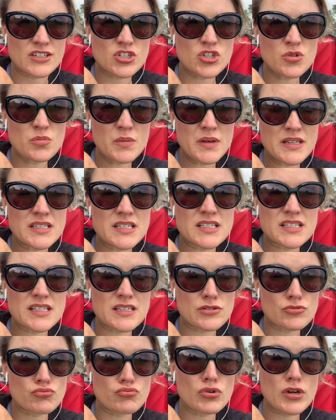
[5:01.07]
2 meters
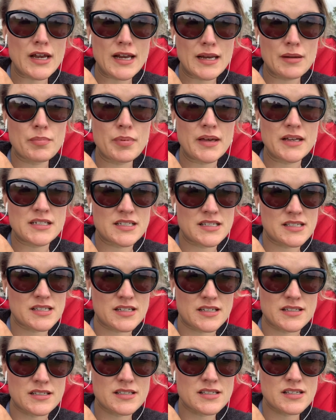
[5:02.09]
is a really big
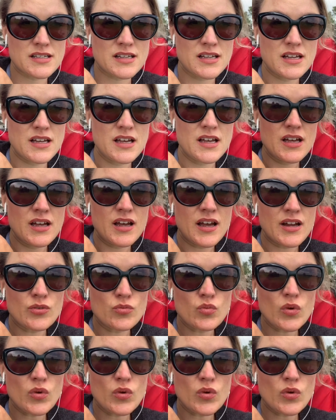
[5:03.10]
distance, and